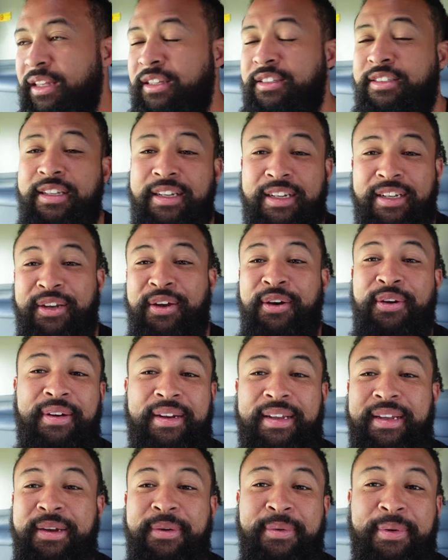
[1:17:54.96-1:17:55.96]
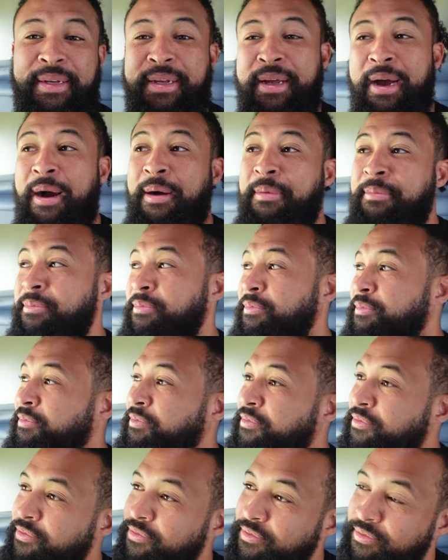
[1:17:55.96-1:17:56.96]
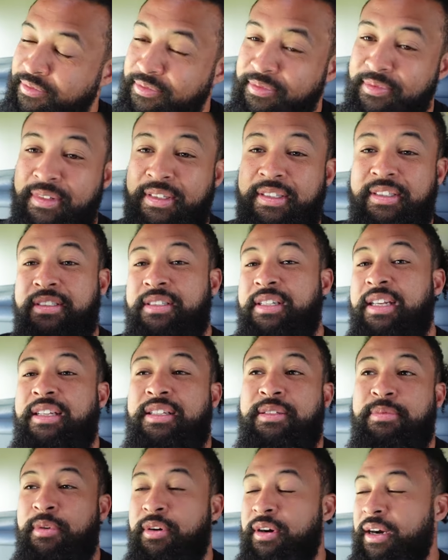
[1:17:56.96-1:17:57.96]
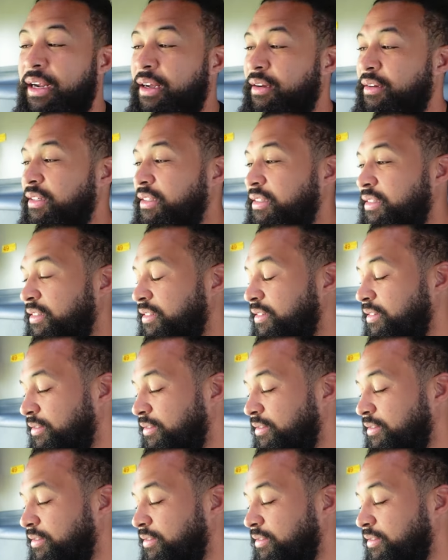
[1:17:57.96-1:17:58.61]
Siliguri, here we come. 6 more hours.